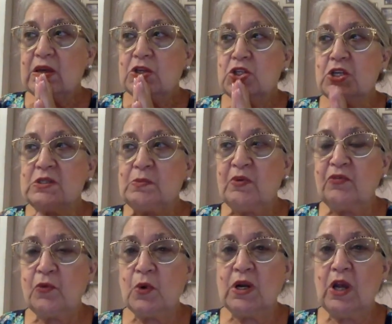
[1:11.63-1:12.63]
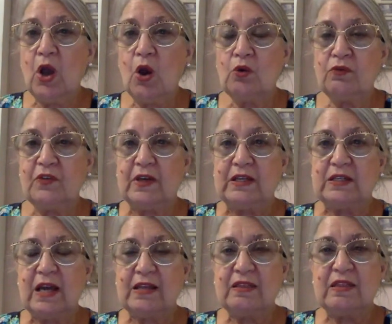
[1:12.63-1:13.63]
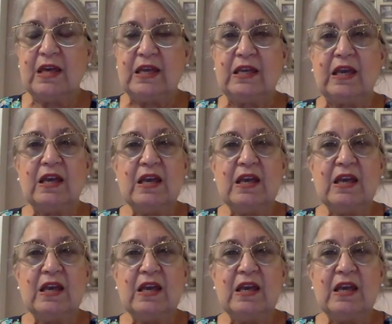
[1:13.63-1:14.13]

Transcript: just before COVID, I think.